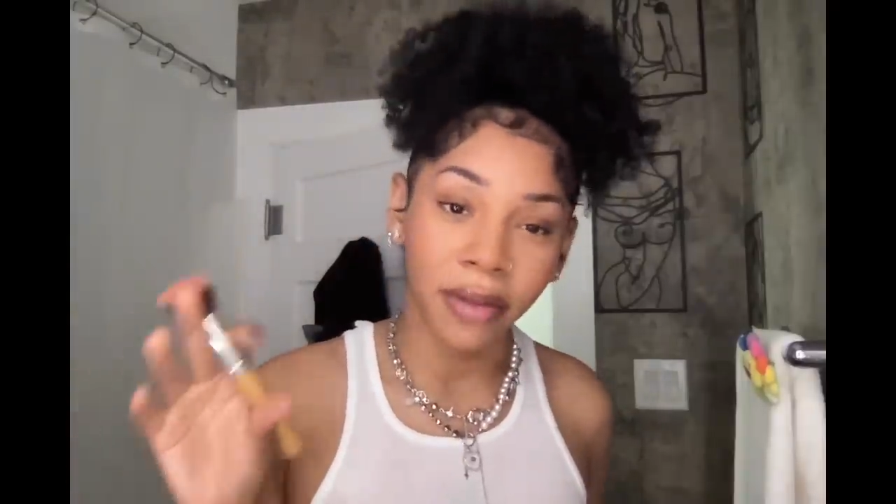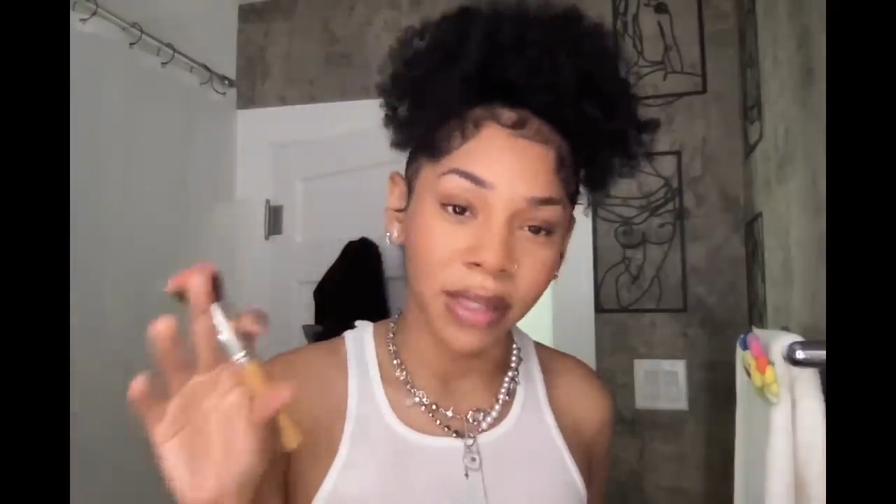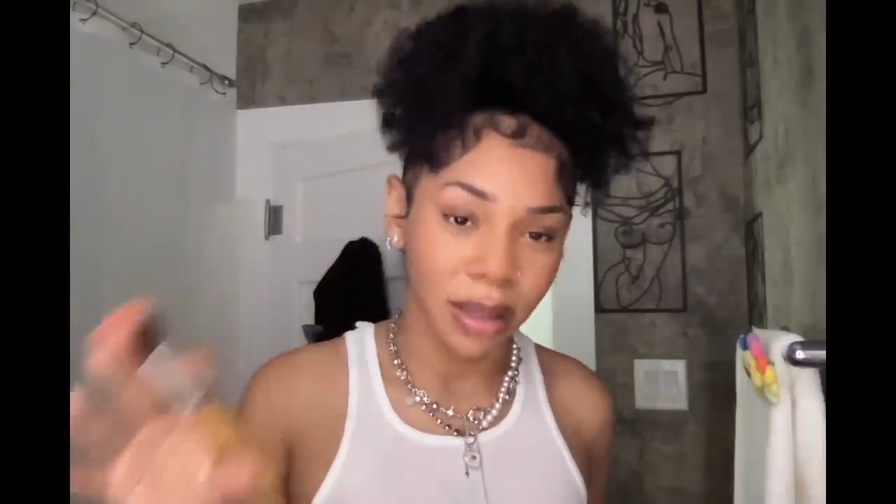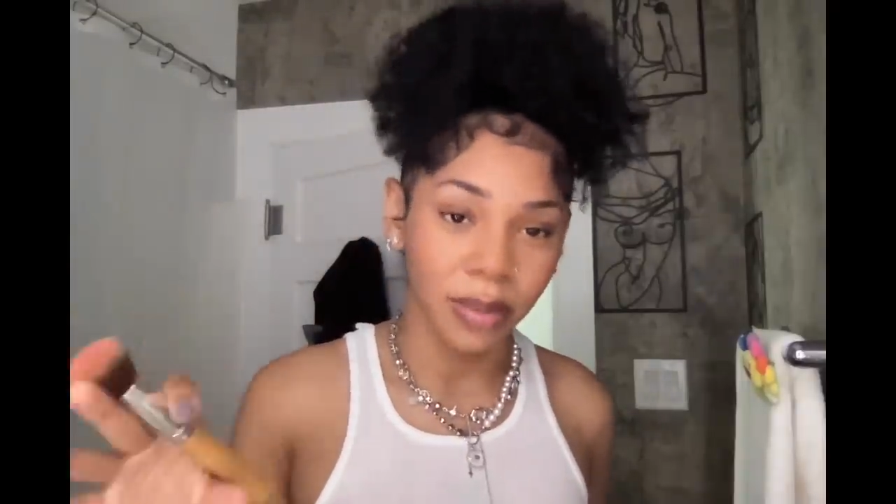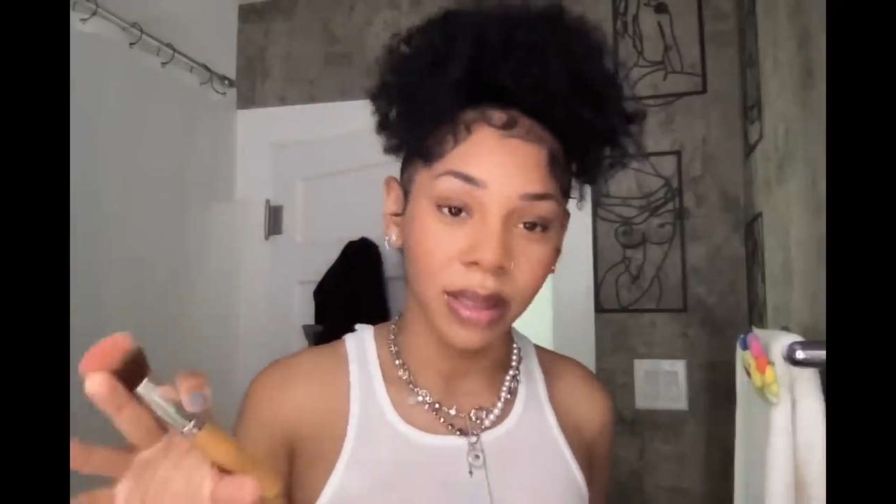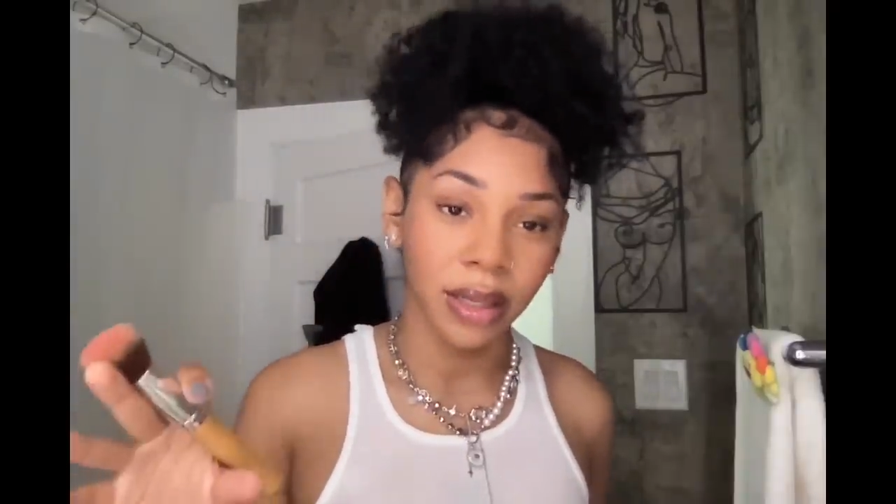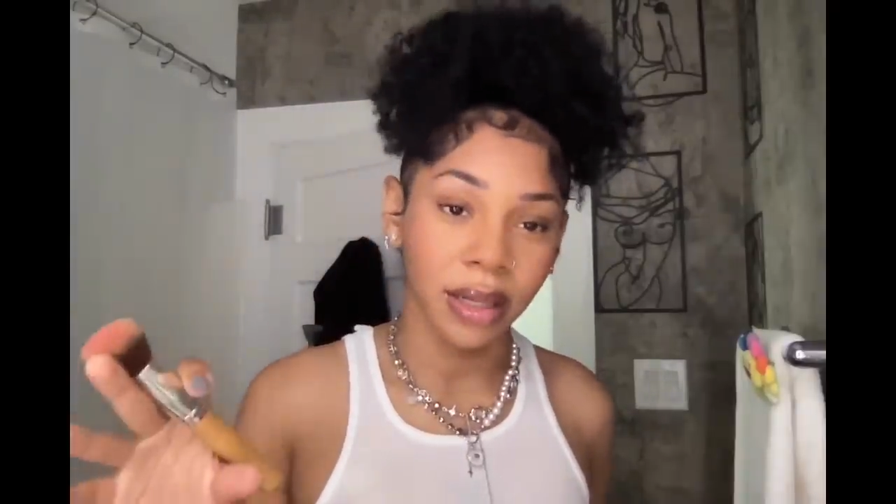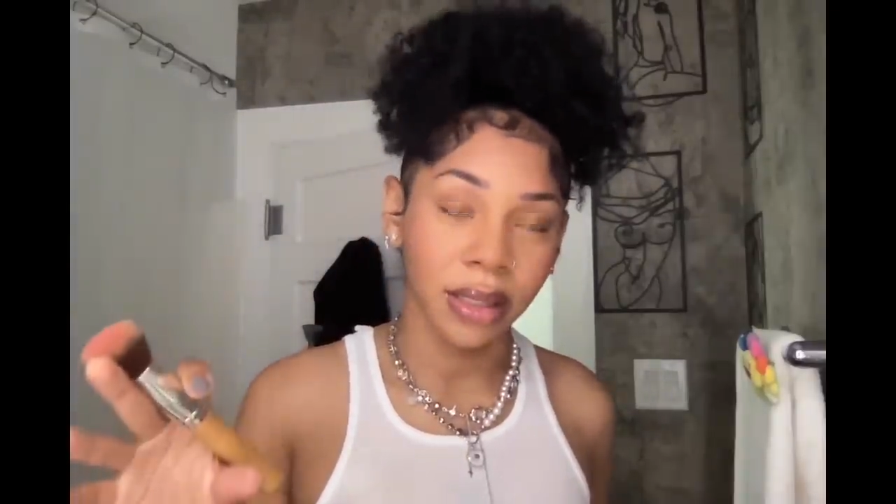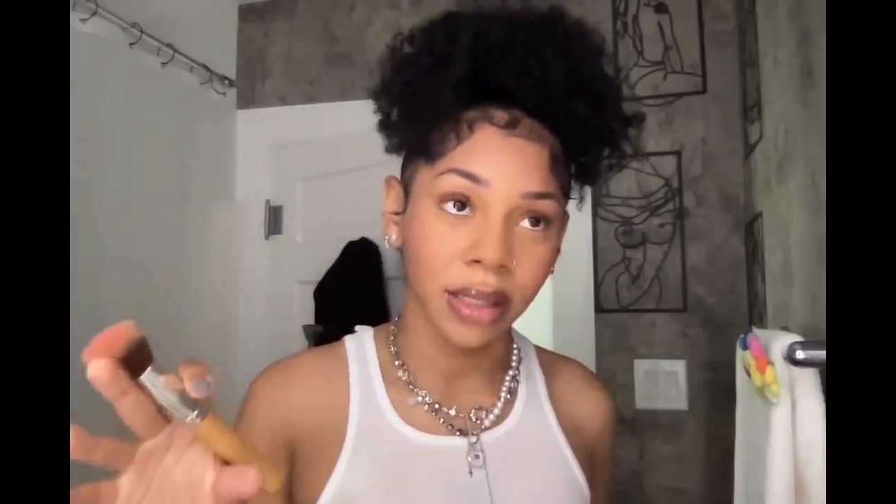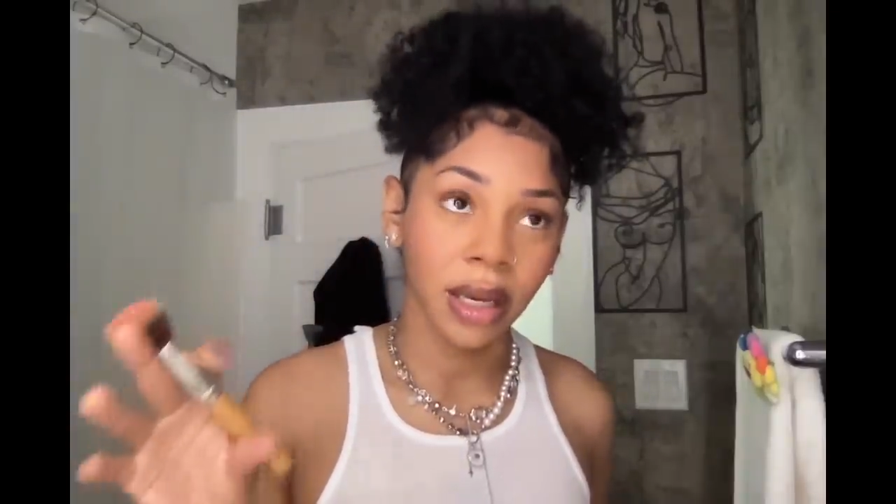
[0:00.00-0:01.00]

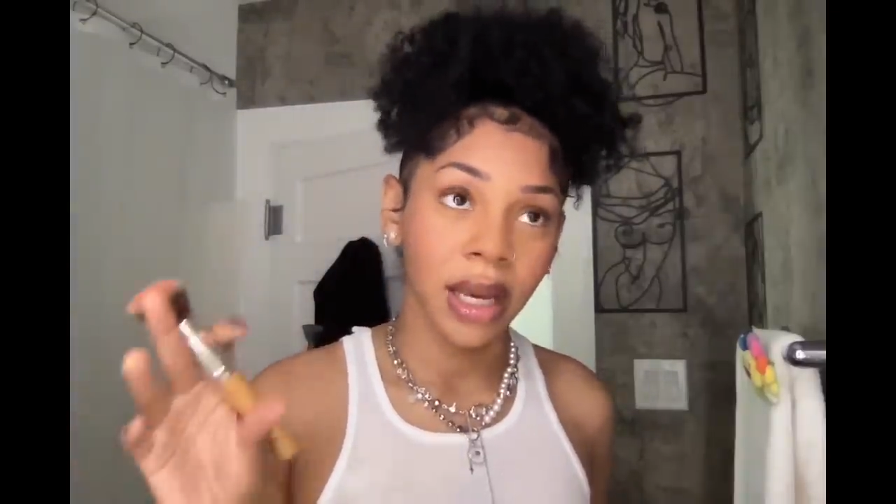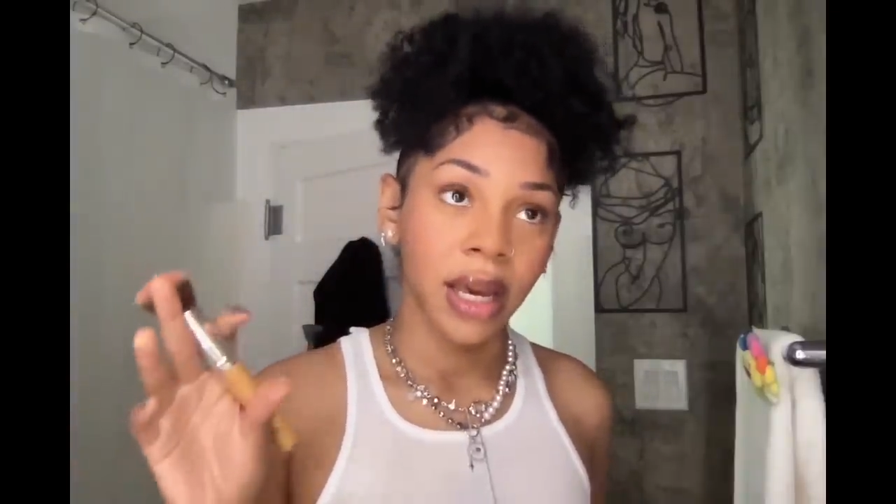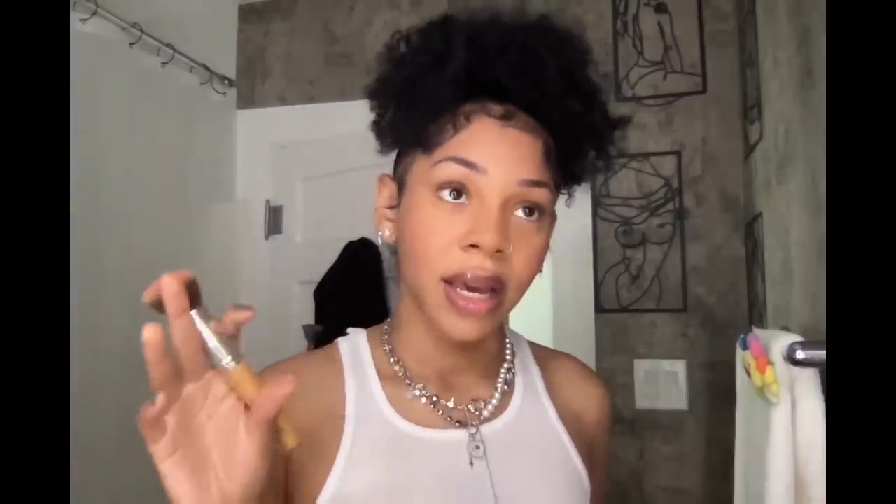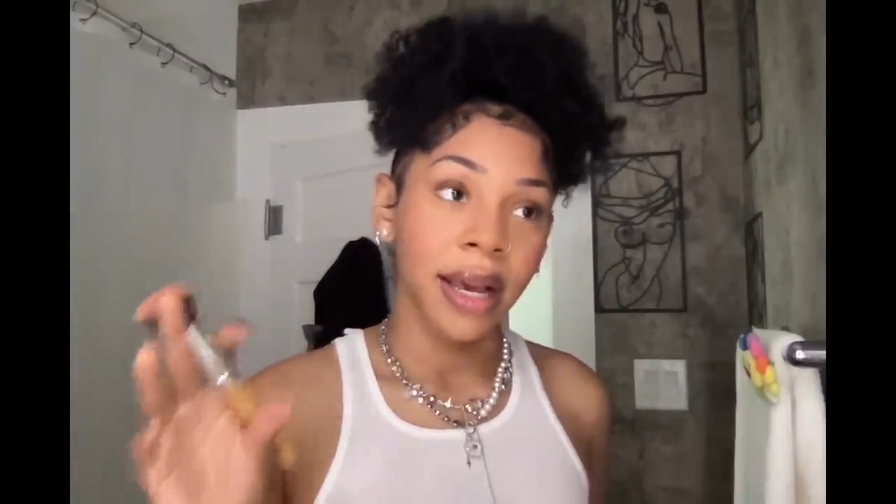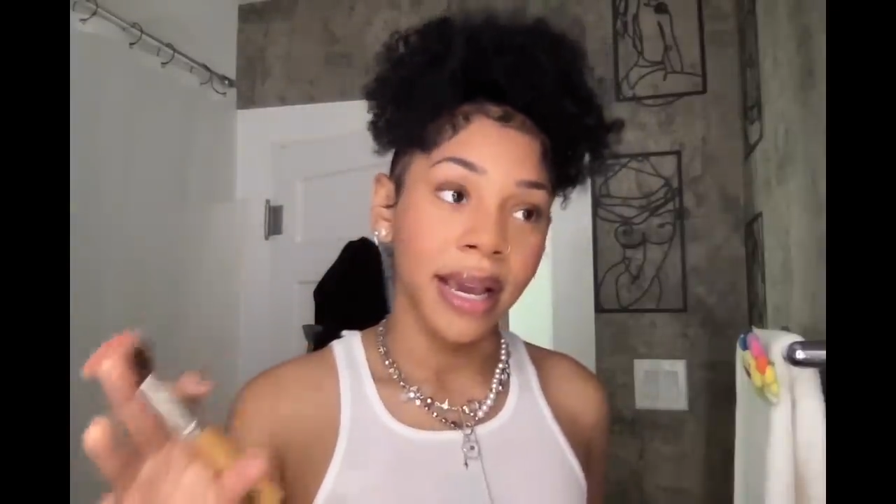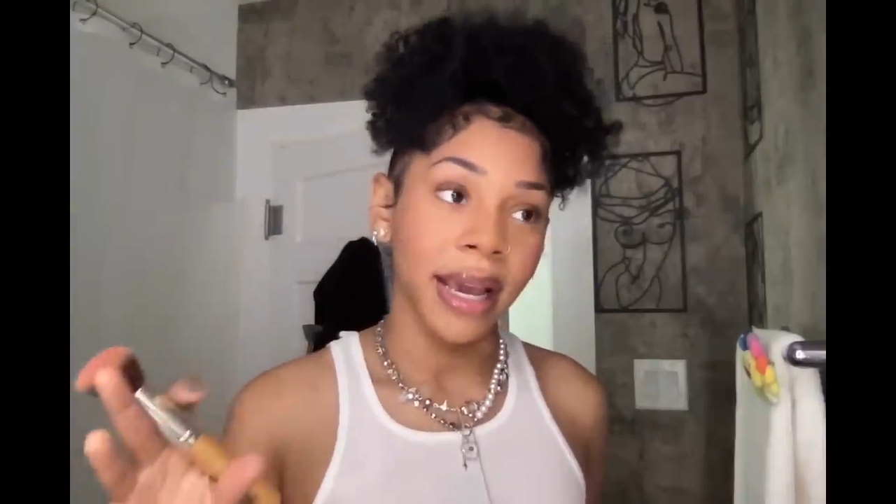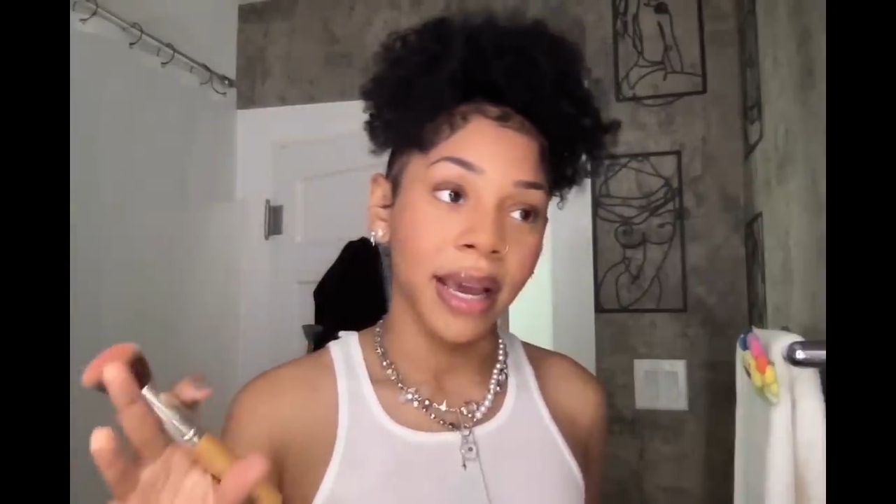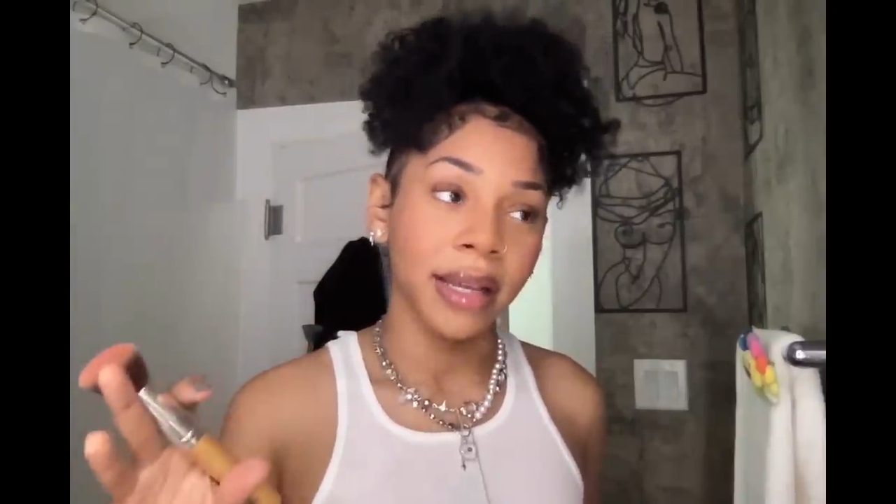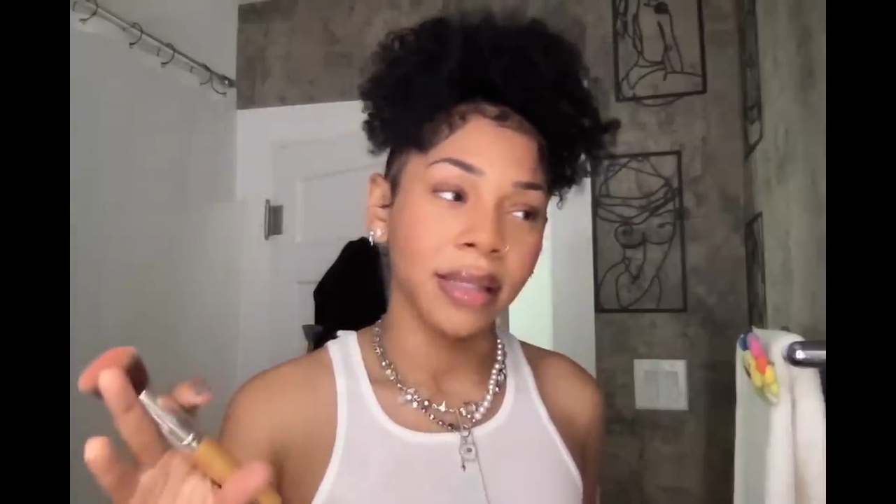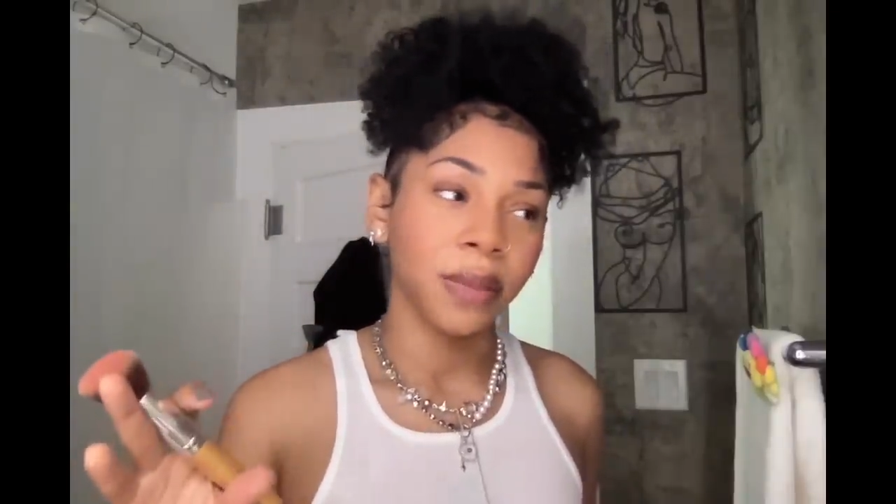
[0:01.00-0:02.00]
substance.
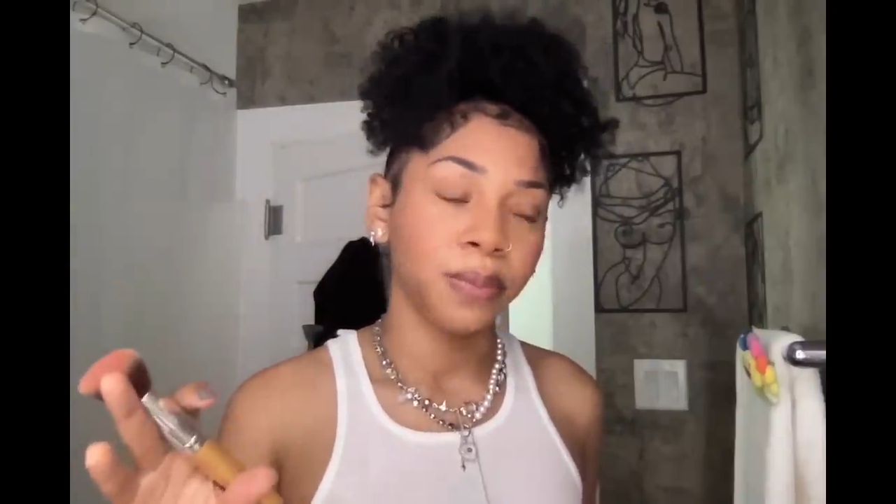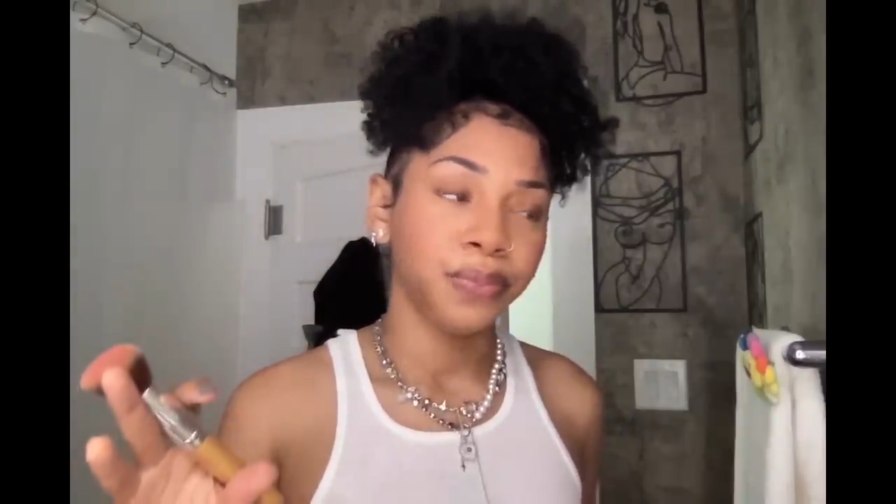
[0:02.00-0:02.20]
And